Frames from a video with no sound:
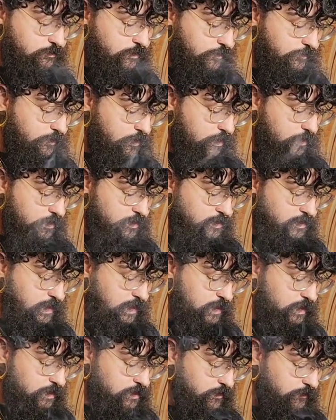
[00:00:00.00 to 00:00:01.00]
in reverse,
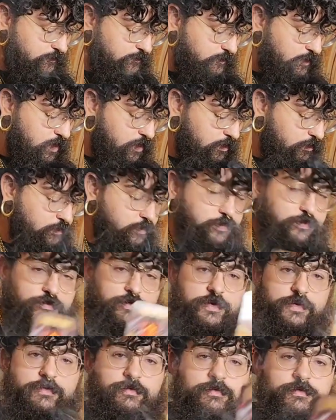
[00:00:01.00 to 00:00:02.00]
needing to follow
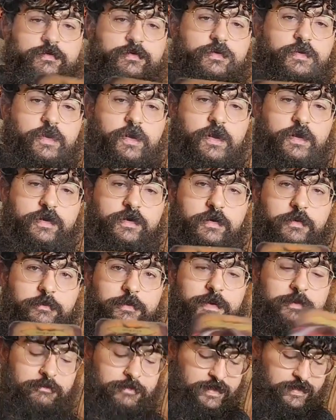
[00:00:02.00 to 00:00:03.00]
through on
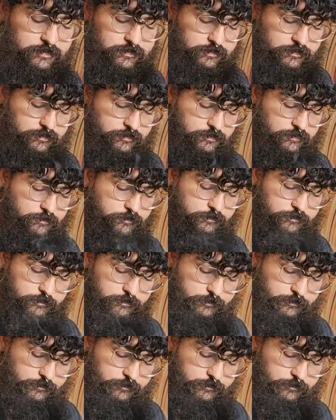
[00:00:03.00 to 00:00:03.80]
commitments.